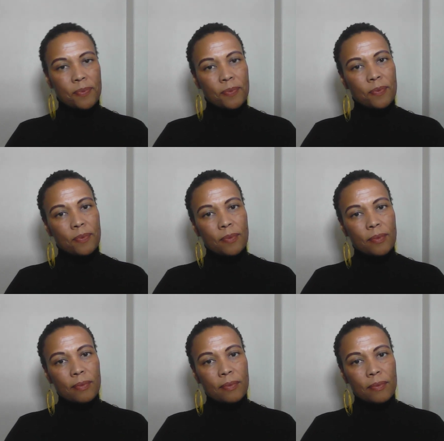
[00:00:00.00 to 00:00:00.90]

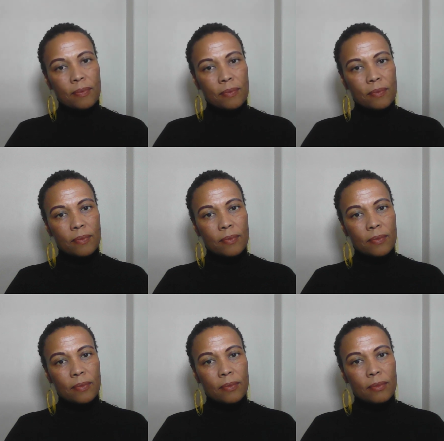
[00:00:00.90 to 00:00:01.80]

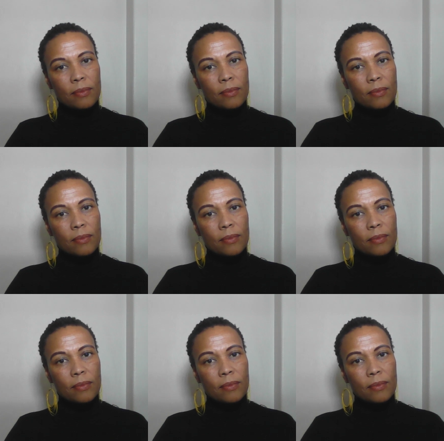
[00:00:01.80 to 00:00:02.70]

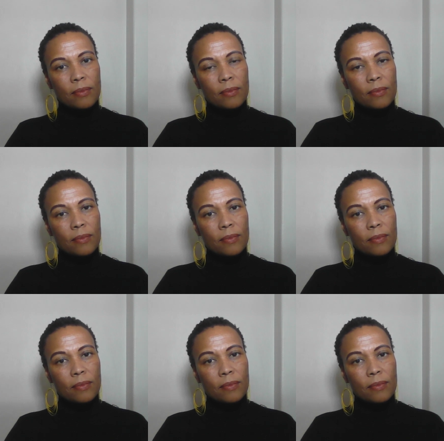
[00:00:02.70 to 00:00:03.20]
[no speech]